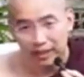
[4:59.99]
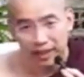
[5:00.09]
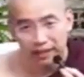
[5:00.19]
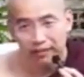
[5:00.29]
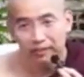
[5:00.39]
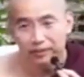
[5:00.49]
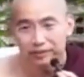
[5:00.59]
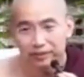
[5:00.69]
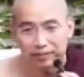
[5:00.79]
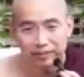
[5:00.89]
that kind of
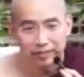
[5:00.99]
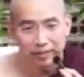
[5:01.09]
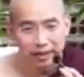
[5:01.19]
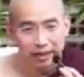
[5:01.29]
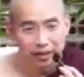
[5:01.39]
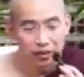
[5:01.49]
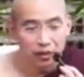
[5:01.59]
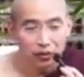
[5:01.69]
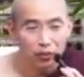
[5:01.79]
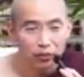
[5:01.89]
person.
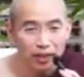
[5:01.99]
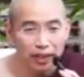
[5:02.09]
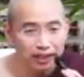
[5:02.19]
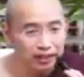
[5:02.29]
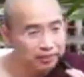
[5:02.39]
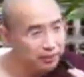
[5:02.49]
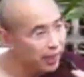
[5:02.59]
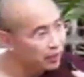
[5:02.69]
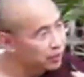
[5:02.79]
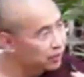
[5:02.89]
No more negative
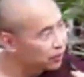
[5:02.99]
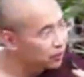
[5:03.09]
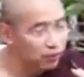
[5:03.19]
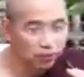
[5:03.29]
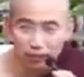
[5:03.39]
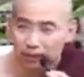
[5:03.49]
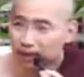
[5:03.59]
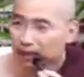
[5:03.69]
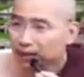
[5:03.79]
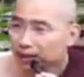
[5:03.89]
reaction, no more